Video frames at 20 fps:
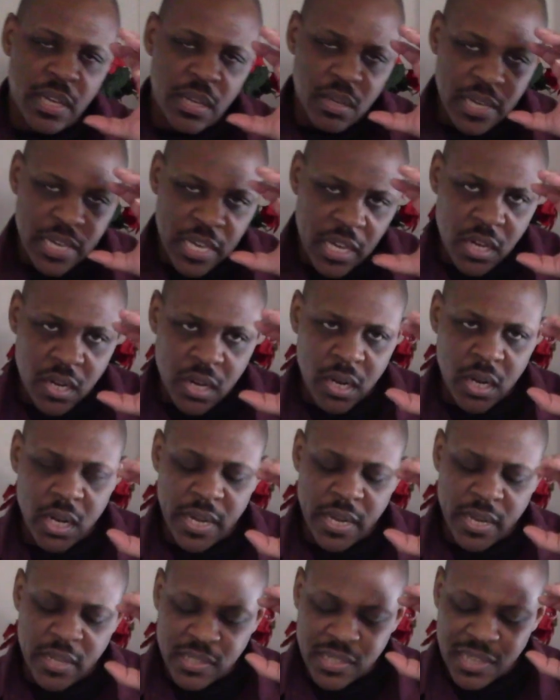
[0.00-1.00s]
here
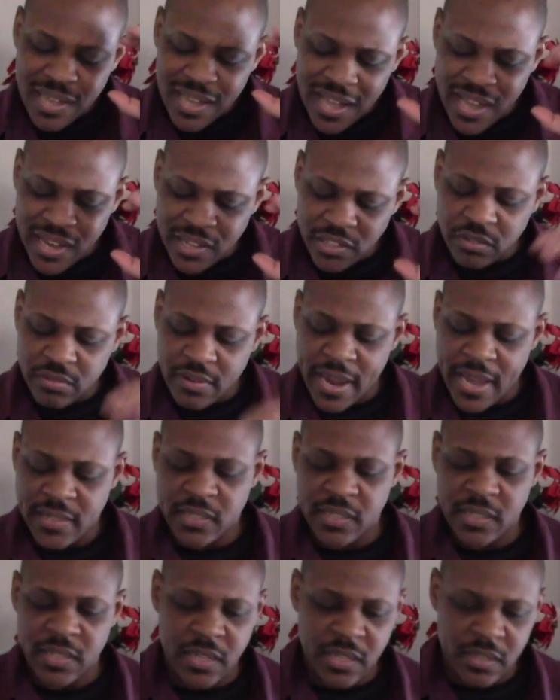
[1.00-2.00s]
is
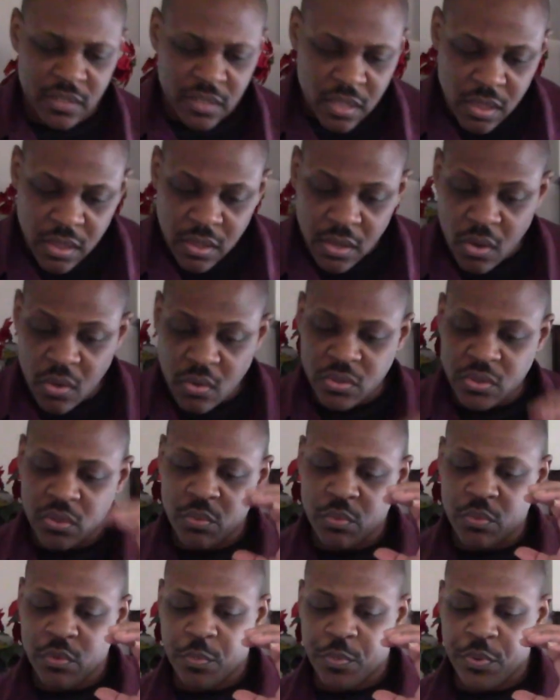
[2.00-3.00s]
contrasting it to those
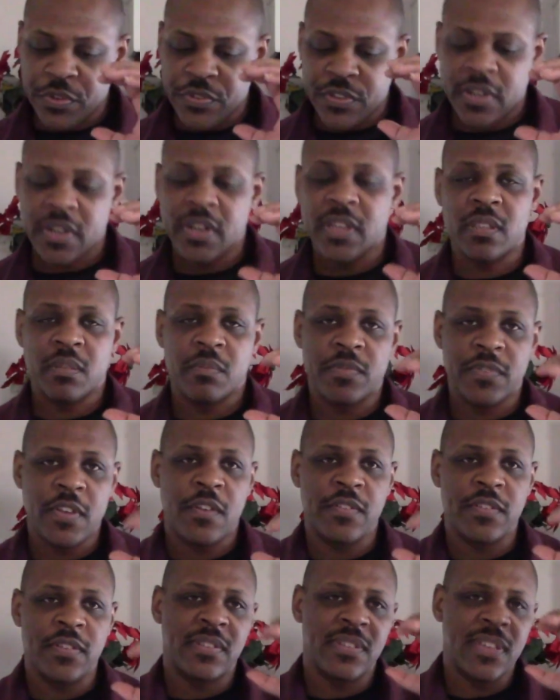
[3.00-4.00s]
who were presenting
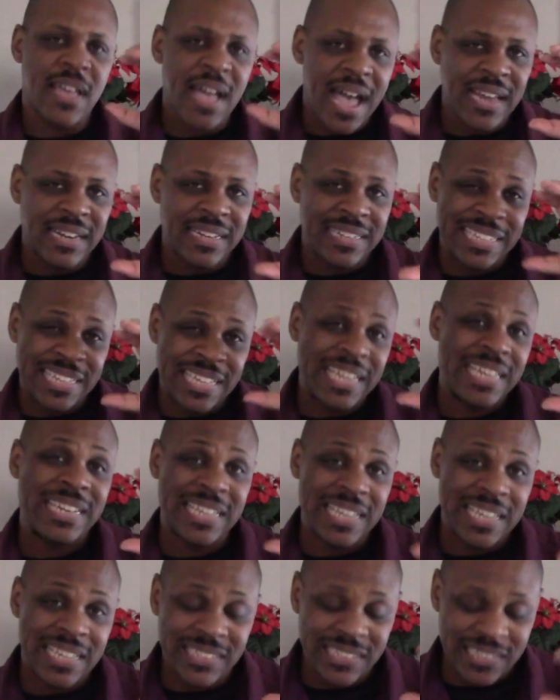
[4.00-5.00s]
themselves as godly in
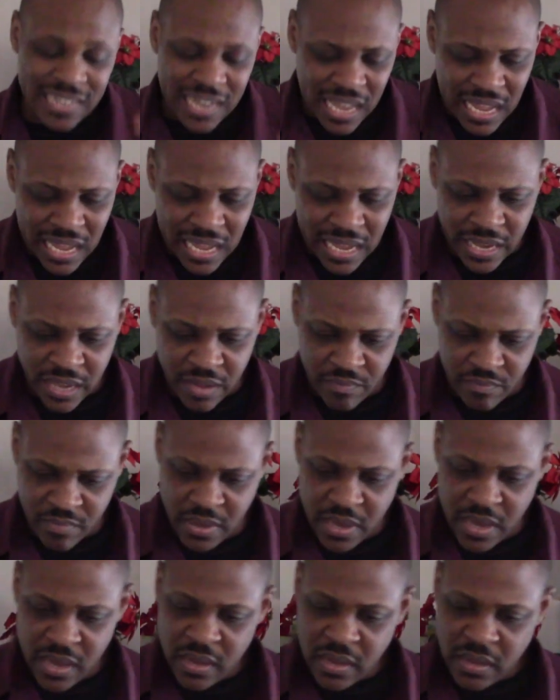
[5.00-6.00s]
his time.
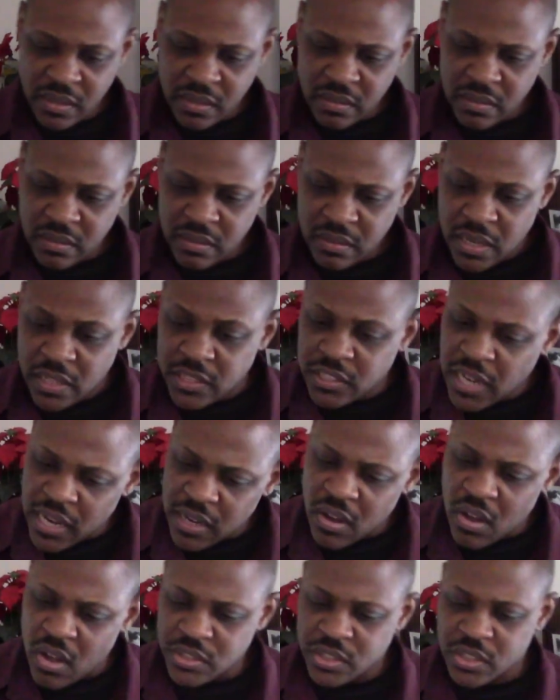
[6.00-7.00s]
John
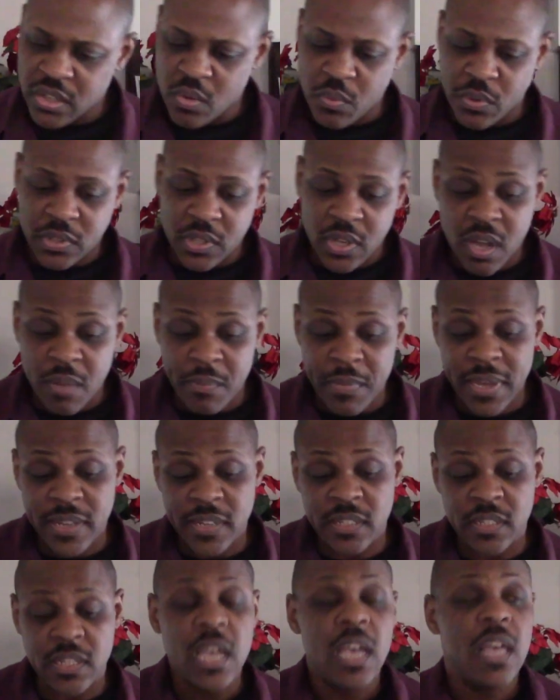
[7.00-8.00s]
also was coming
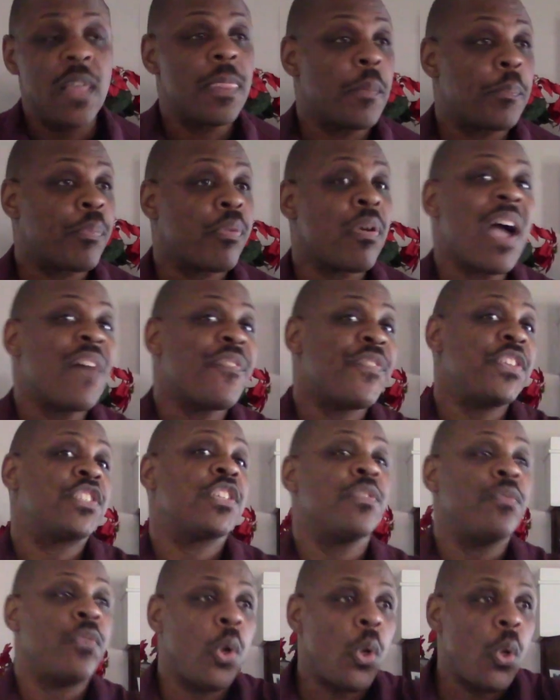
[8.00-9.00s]
as the prophets
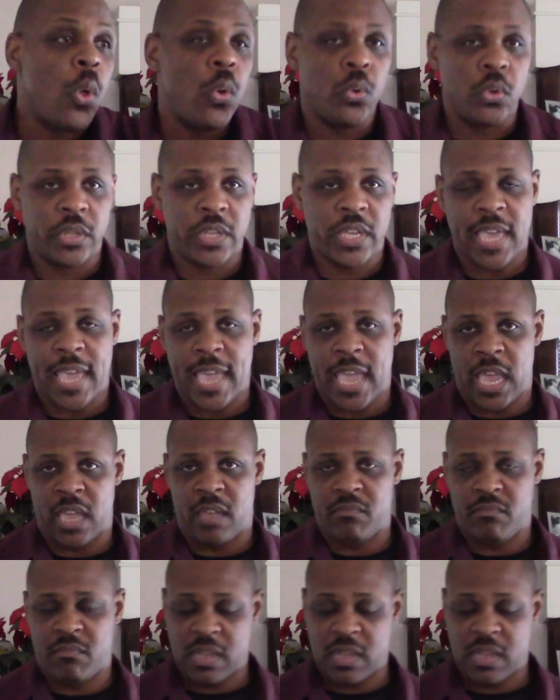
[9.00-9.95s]
of old came